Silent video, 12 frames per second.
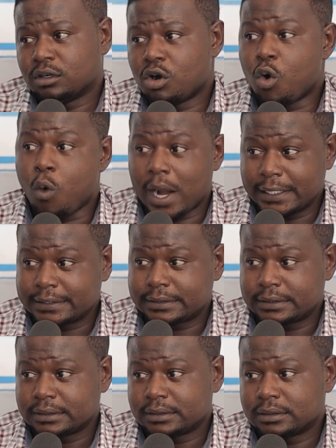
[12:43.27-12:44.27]
or
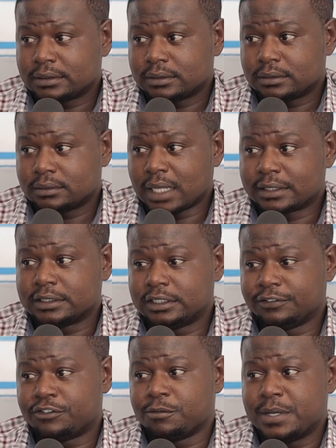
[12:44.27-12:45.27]
wallet. That is
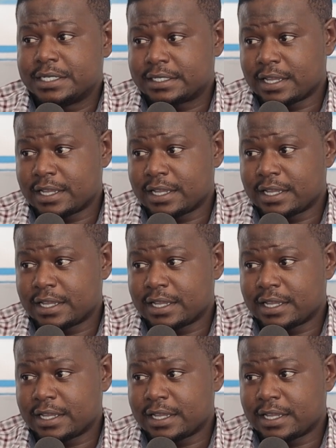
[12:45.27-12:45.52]
if you've been